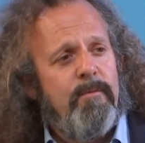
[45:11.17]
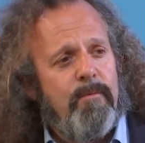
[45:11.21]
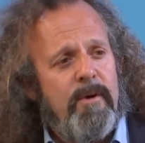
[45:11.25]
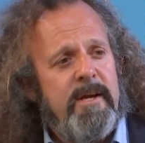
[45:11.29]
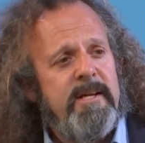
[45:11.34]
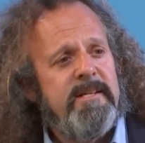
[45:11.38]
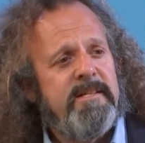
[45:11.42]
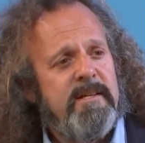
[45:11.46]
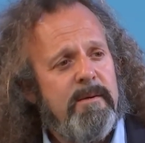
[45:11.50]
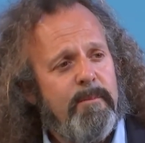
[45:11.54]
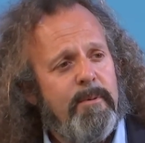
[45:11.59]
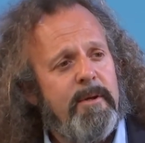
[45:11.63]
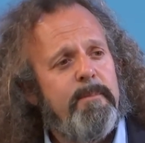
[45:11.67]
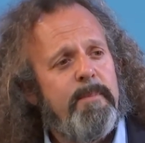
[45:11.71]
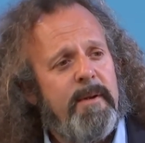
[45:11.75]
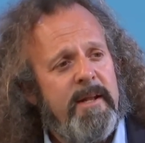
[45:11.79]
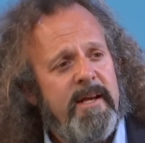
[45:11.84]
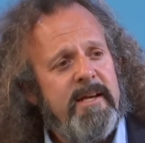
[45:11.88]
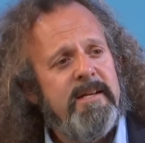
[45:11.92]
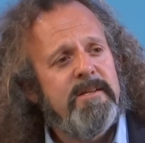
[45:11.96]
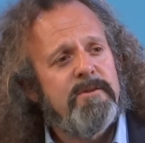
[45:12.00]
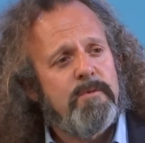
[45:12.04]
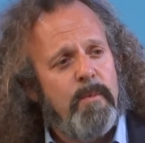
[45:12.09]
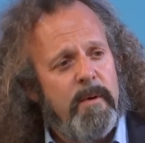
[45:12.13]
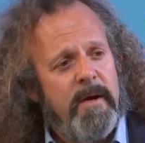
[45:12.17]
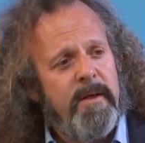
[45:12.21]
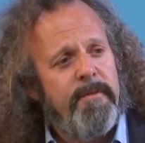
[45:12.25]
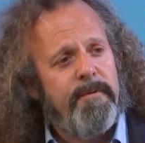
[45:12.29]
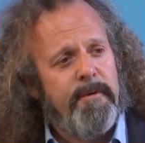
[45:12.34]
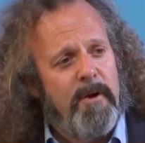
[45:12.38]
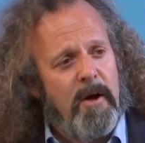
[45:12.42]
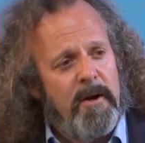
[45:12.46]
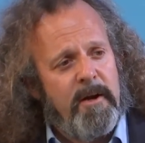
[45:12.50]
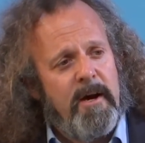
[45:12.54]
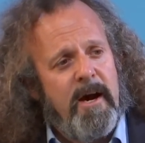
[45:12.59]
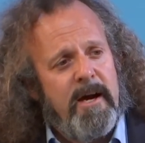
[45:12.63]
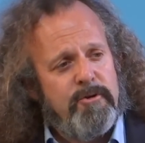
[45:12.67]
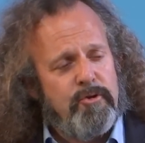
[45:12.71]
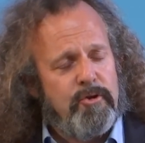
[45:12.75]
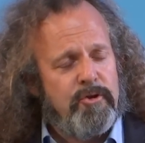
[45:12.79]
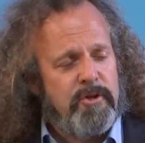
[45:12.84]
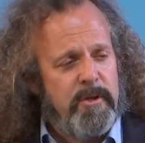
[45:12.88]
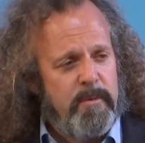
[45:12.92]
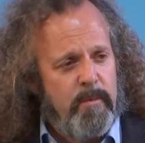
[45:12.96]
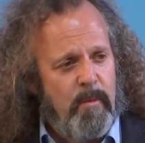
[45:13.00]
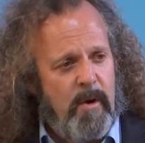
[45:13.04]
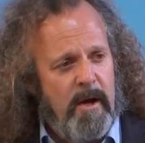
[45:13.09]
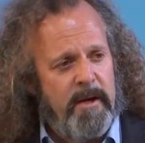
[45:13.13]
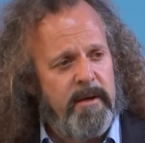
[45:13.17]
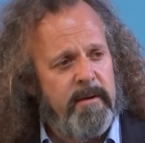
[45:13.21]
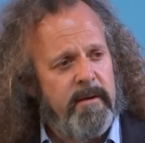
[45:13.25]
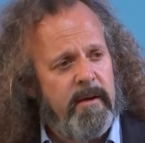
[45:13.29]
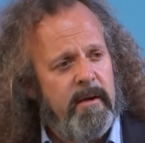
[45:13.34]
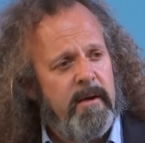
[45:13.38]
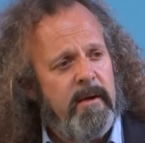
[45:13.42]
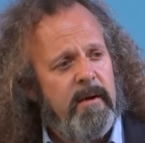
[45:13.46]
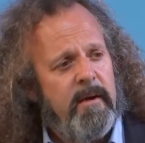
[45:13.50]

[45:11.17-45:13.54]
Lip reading: reasonably pleased with, not a hydrogen one,